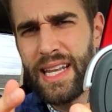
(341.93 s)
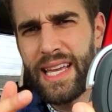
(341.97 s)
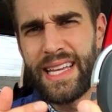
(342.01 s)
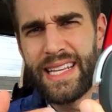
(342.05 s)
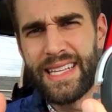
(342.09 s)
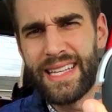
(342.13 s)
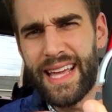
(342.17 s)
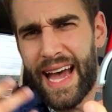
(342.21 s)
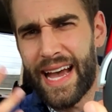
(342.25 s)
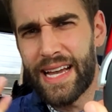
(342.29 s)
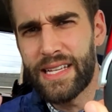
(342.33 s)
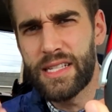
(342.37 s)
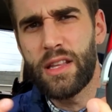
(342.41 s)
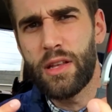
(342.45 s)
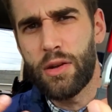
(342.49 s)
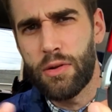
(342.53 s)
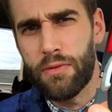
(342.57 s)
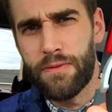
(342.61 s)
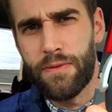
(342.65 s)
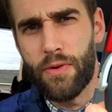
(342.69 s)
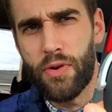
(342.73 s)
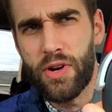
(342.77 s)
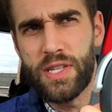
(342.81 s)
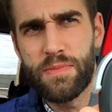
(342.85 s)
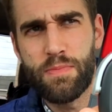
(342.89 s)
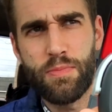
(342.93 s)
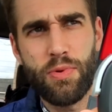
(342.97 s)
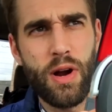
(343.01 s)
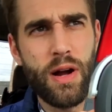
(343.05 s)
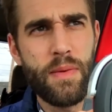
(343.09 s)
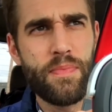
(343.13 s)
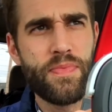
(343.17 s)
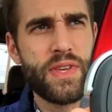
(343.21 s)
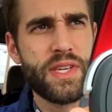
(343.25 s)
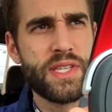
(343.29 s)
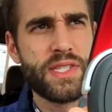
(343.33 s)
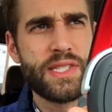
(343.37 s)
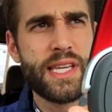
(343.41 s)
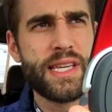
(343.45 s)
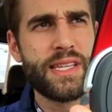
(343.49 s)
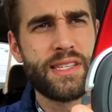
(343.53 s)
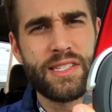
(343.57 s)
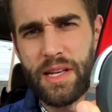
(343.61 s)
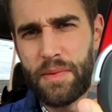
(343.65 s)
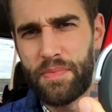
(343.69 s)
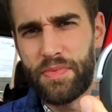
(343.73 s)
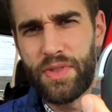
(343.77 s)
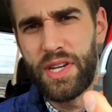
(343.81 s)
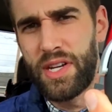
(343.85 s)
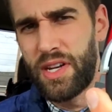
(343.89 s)
it has a little voice prompt that says
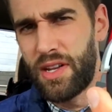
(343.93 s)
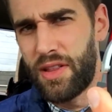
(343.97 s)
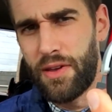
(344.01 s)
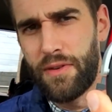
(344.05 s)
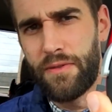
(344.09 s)
something to